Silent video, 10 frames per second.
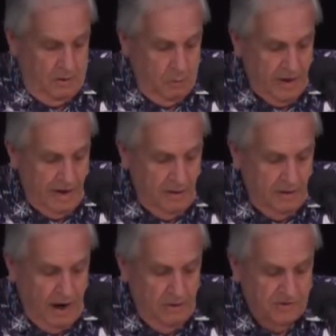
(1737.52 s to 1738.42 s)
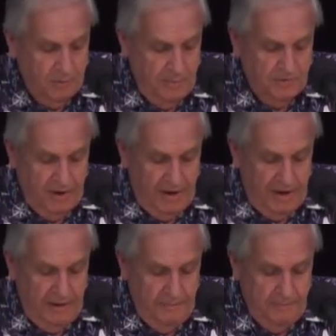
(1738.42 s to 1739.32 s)
We know
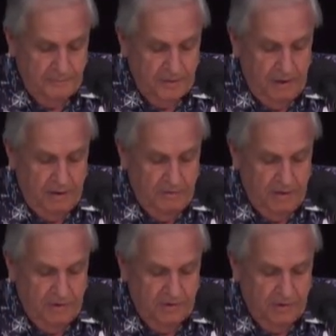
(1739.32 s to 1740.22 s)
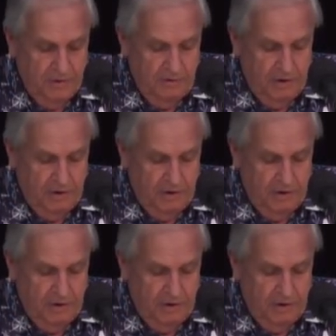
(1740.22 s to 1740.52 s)
scripturally that the